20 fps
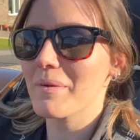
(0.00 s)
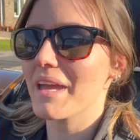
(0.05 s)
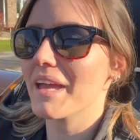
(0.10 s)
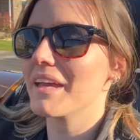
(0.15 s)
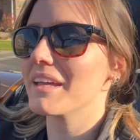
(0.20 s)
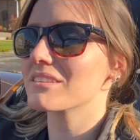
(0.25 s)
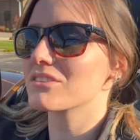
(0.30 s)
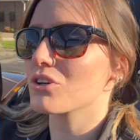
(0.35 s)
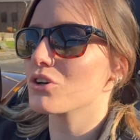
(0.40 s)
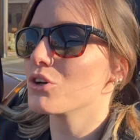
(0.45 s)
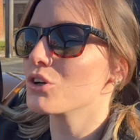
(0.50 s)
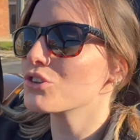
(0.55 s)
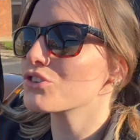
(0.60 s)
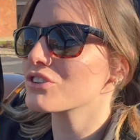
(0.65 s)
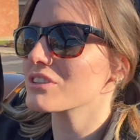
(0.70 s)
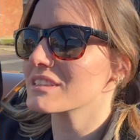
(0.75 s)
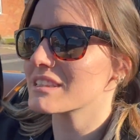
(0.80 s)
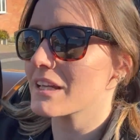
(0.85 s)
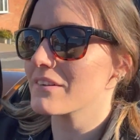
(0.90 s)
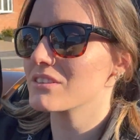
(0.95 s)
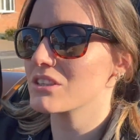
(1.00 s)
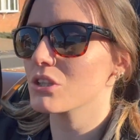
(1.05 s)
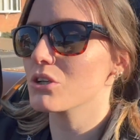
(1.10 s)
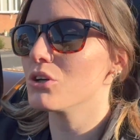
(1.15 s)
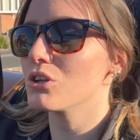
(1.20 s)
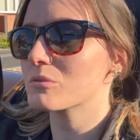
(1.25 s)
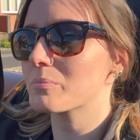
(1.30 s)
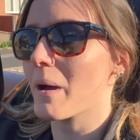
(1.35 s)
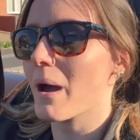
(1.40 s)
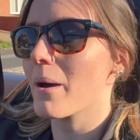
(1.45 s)
it is 170
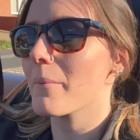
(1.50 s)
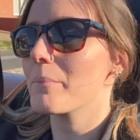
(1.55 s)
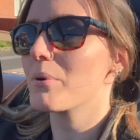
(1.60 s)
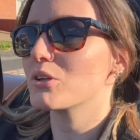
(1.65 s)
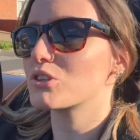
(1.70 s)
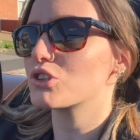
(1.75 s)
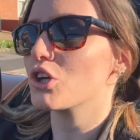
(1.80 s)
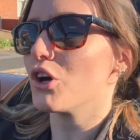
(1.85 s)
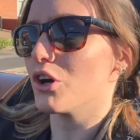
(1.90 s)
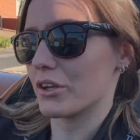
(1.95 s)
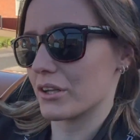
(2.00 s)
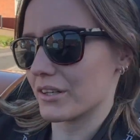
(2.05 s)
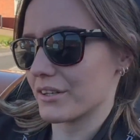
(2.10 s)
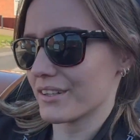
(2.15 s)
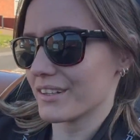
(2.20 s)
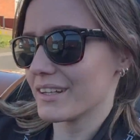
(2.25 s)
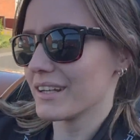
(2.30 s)
horsepower per tonne,